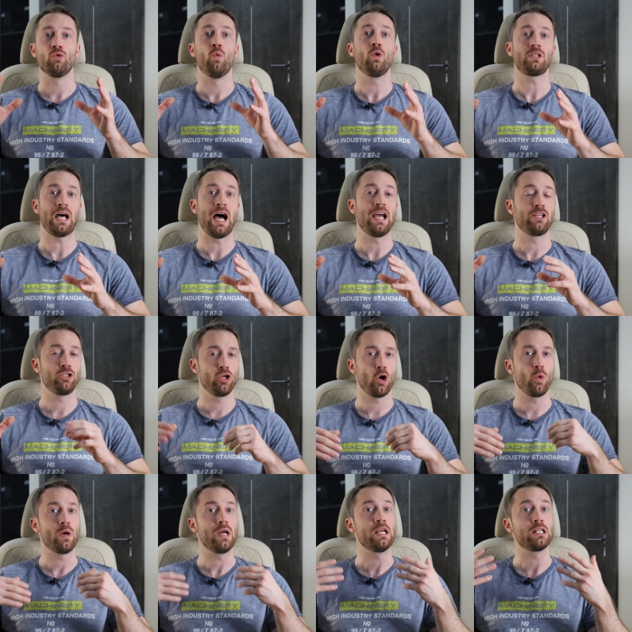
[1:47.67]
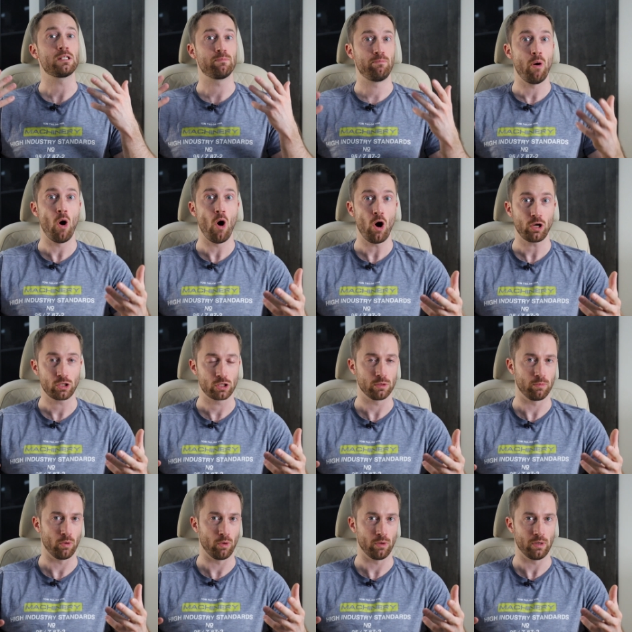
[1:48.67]
what I know is
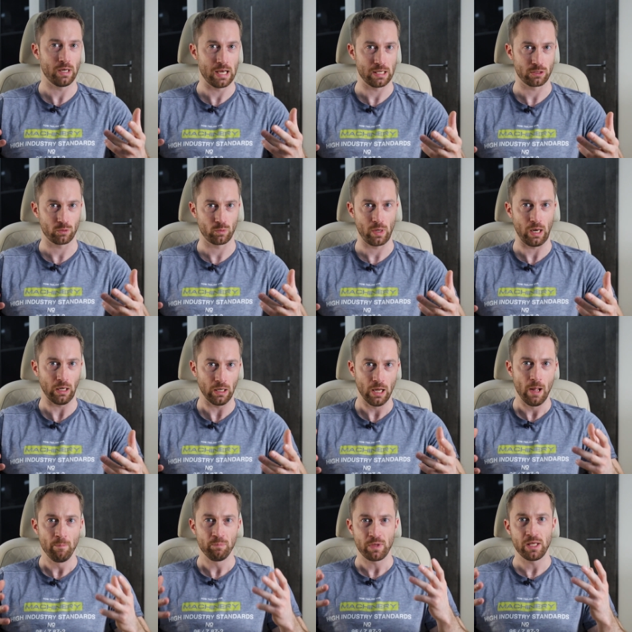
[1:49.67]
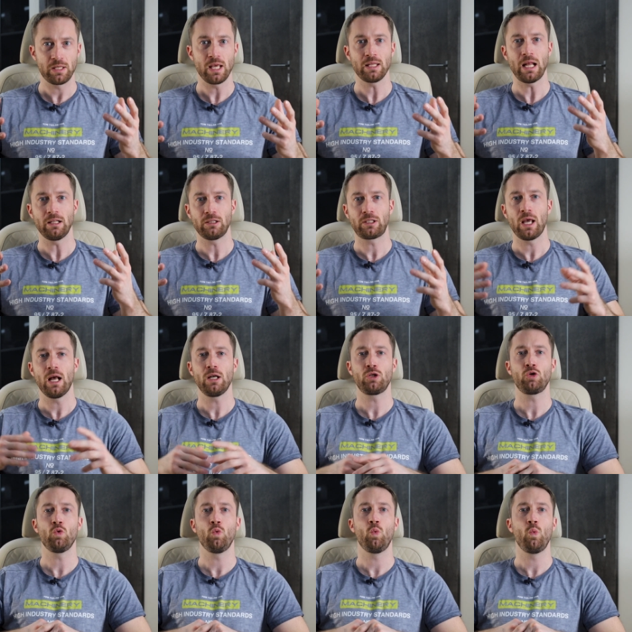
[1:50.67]
possible as well. In the end, I'll tell
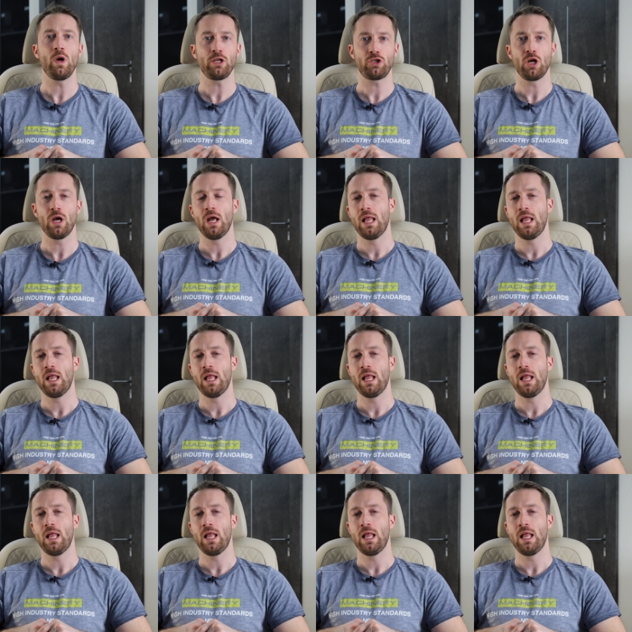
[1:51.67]
you which